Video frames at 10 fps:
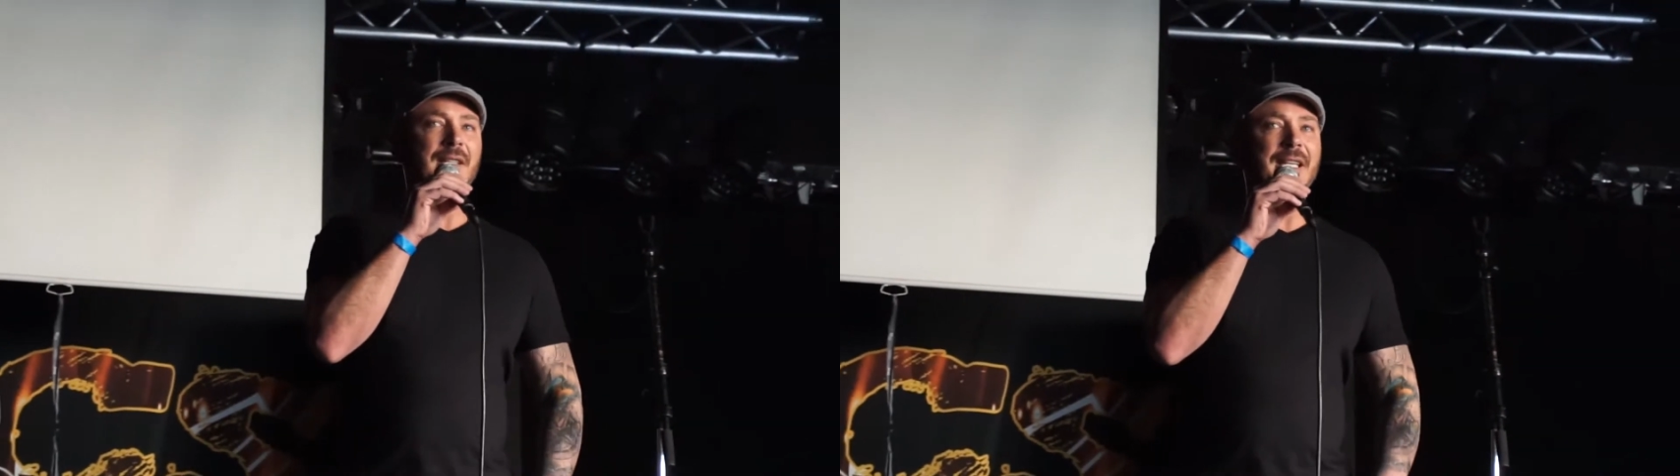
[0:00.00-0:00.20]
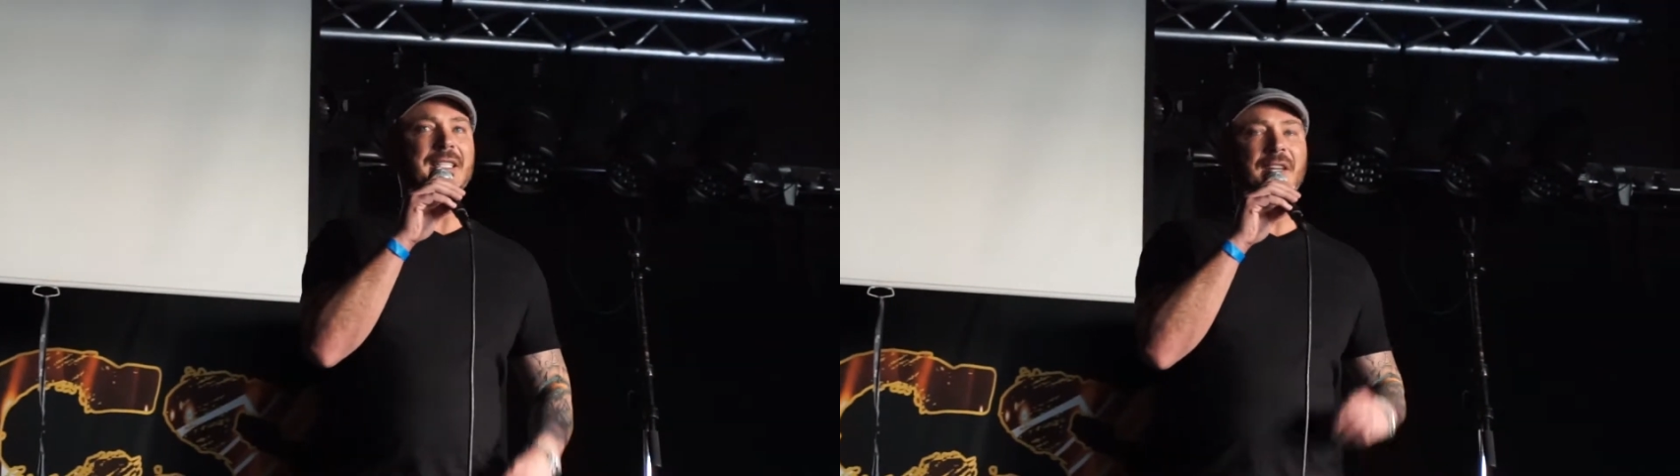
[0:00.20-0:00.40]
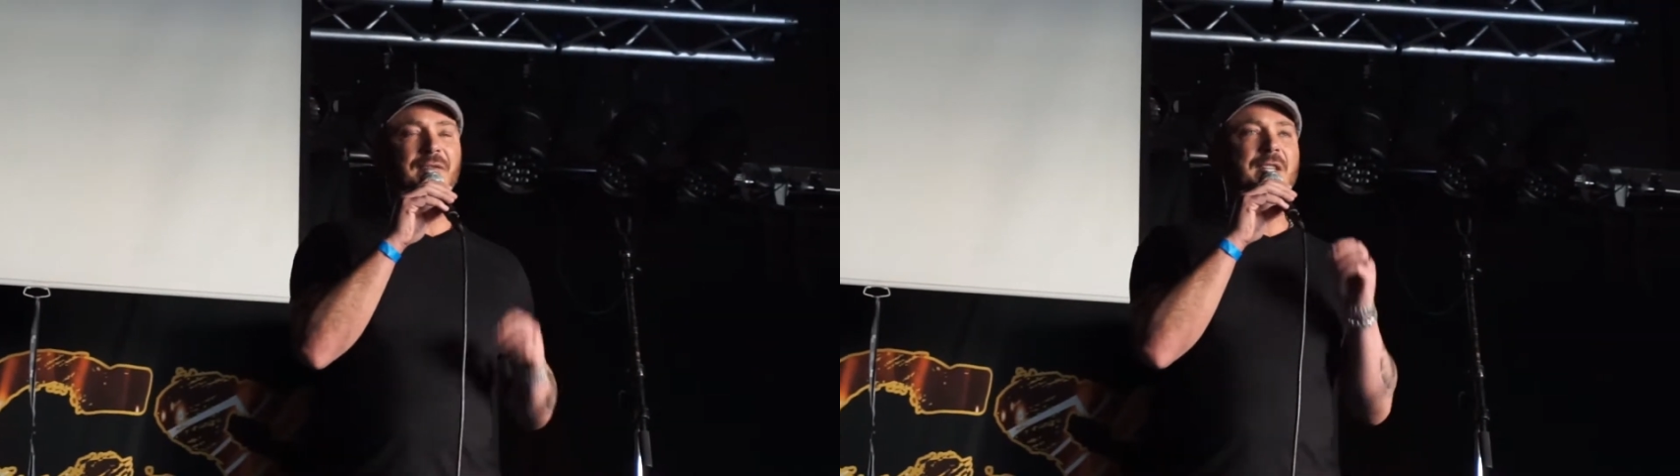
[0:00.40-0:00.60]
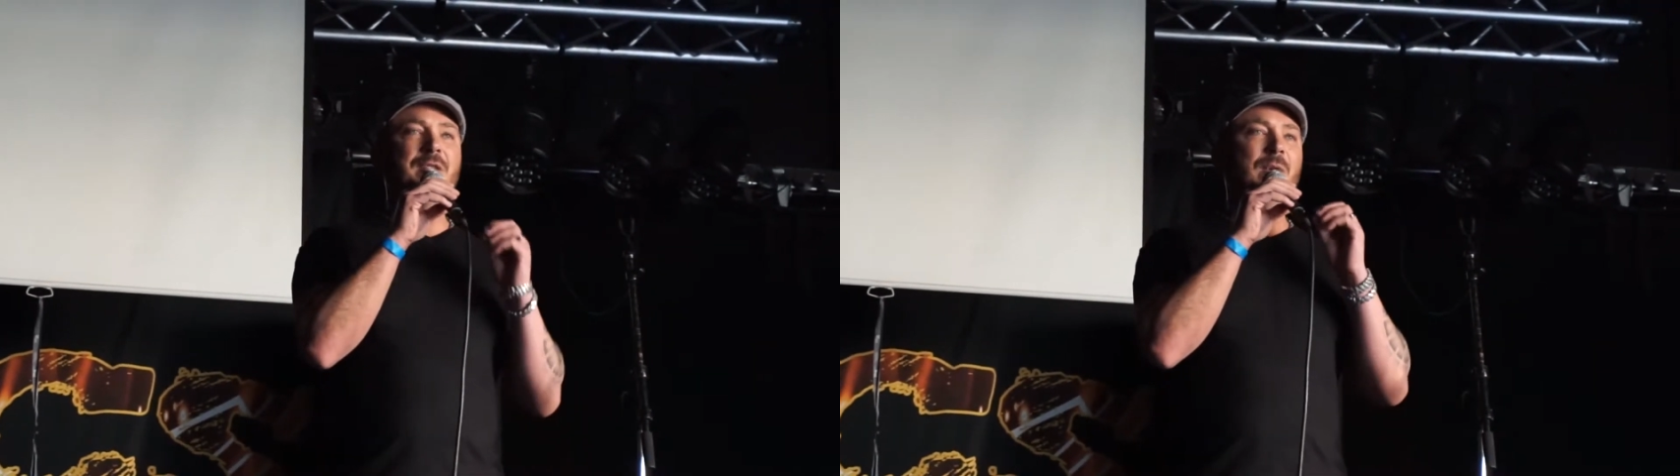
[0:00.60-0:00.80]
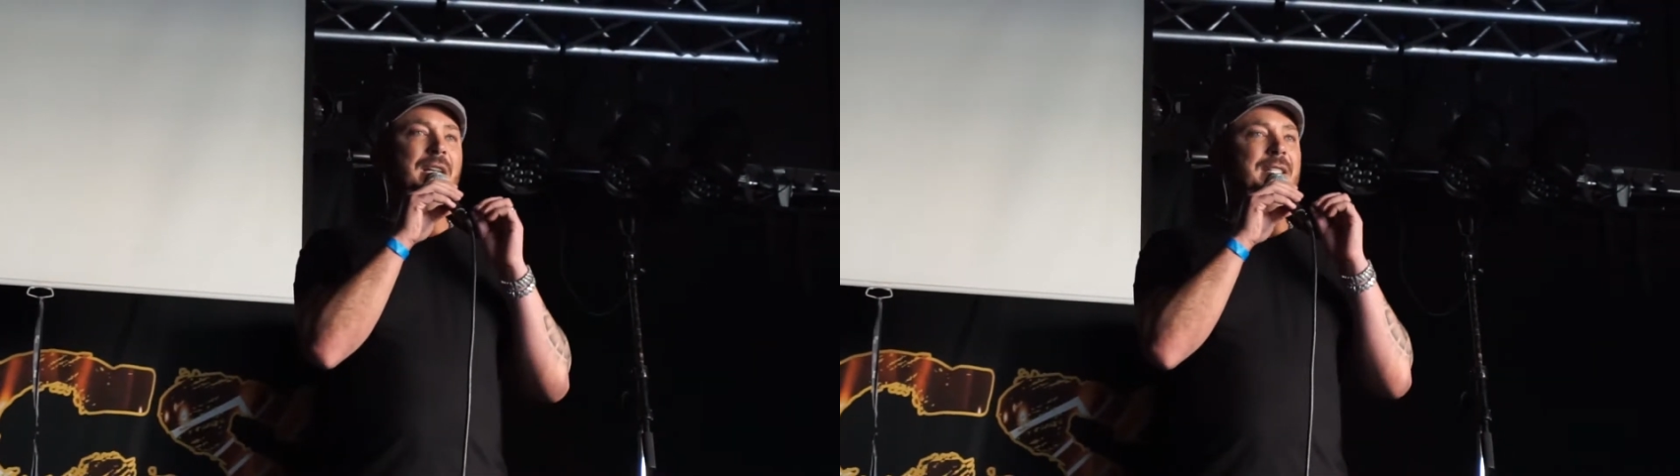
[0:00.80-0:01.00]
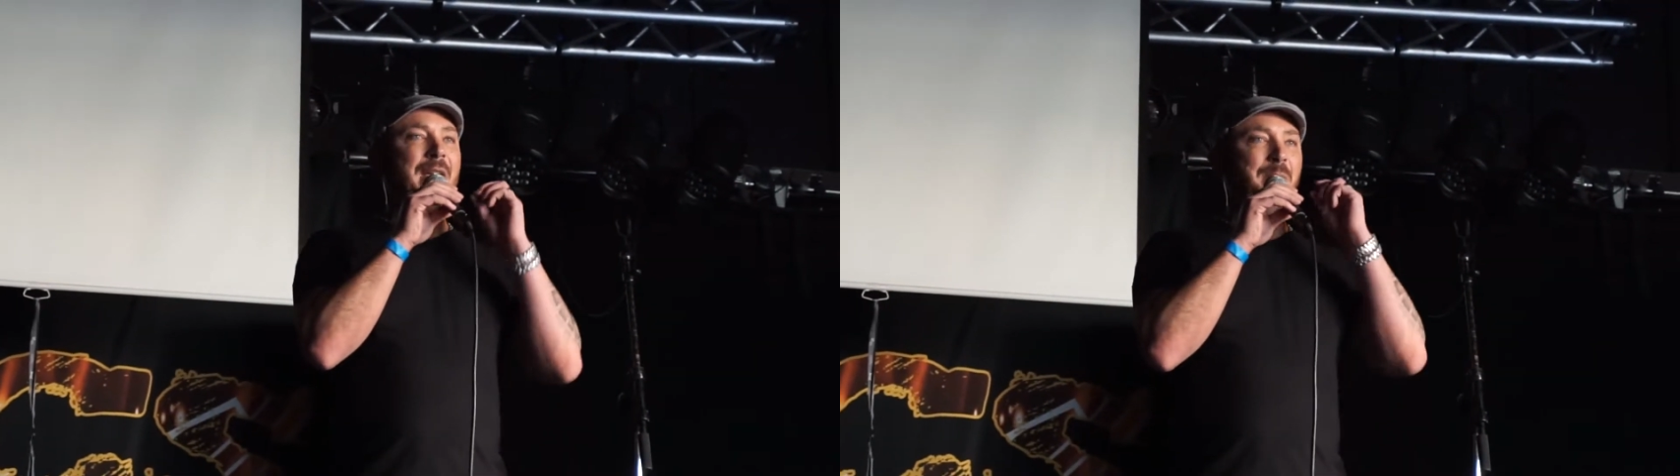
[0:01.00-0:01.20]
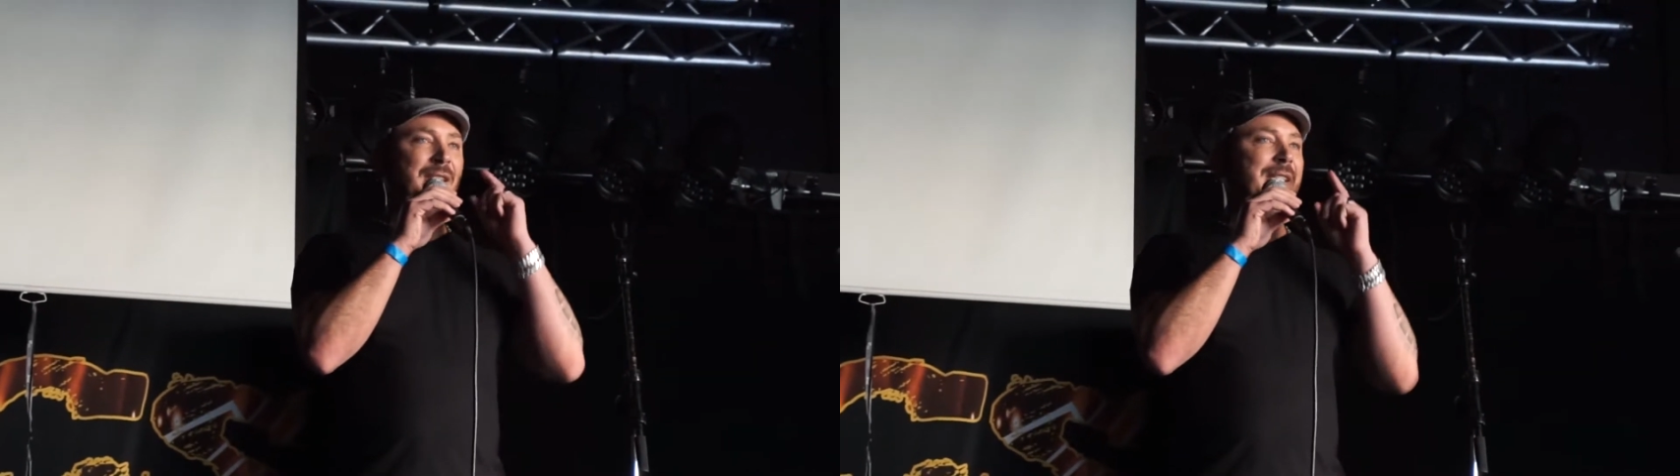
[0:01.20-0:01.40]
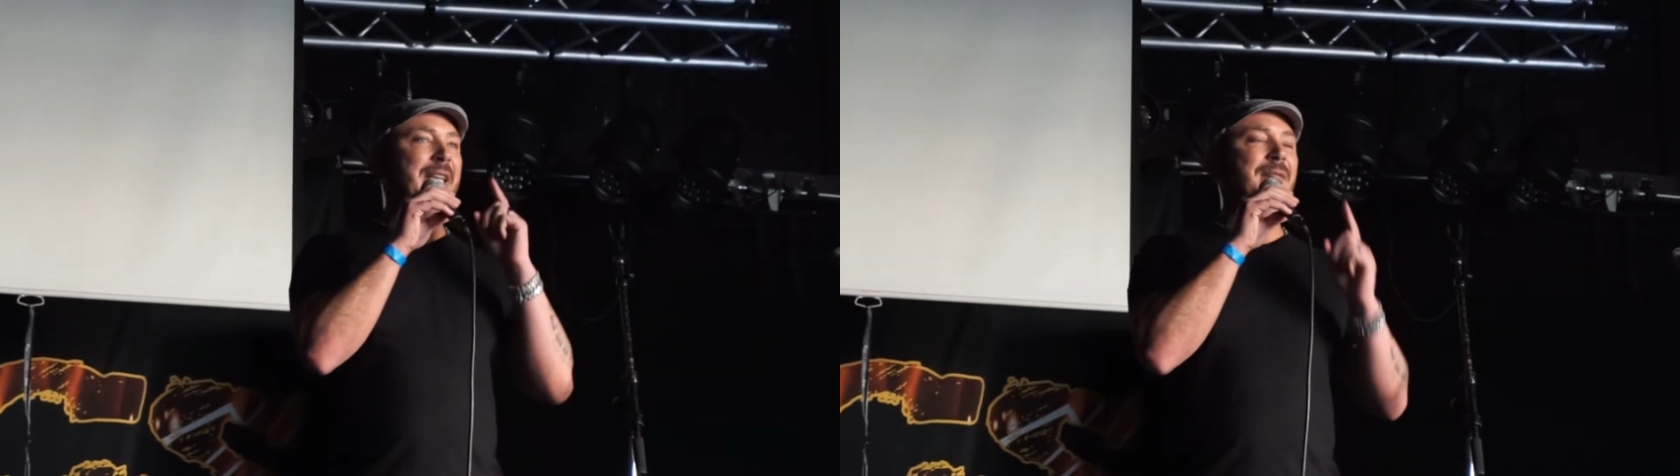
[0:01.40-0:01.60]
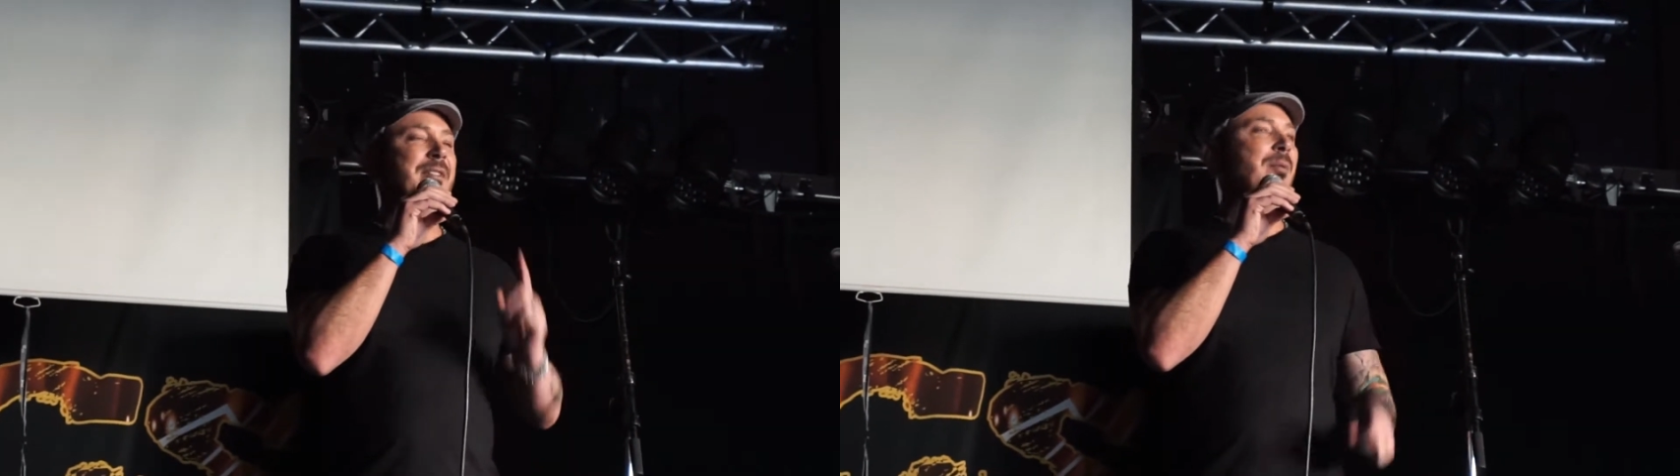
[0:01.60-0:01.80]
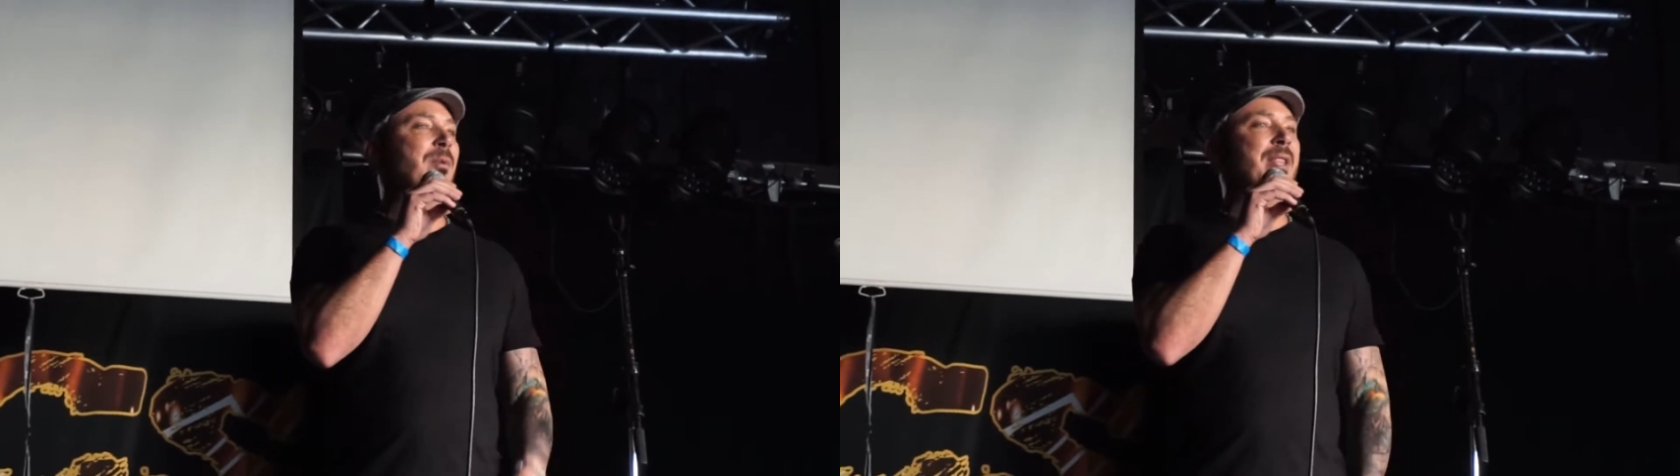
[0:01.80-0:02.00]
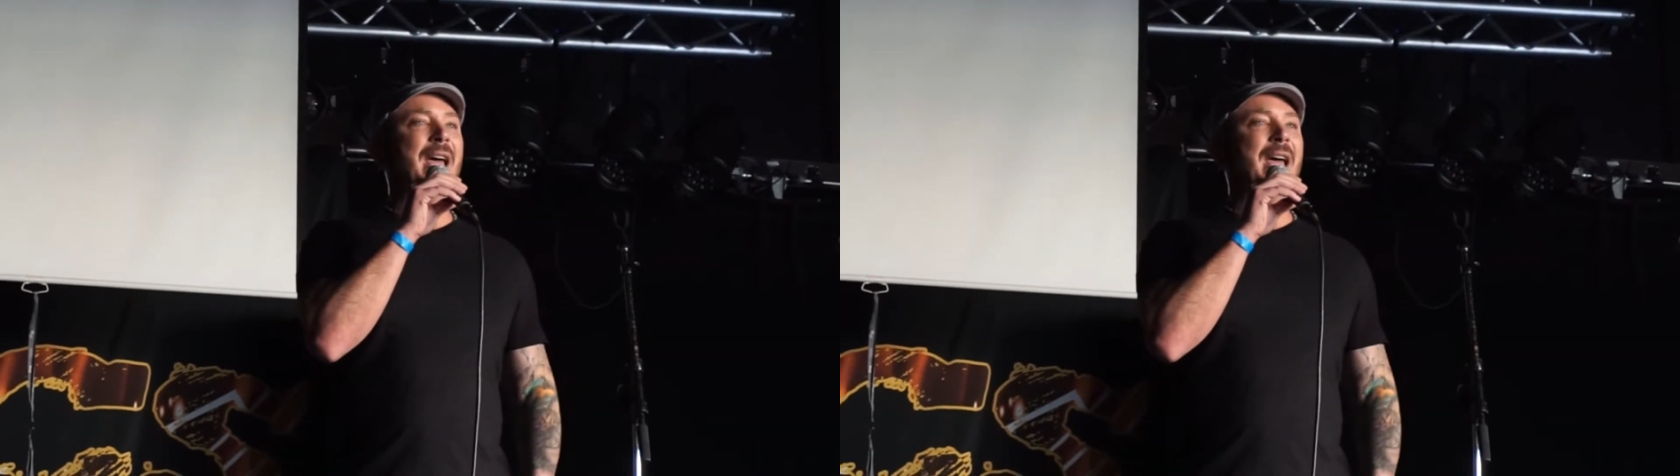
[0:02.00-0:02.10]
The difference was I believed it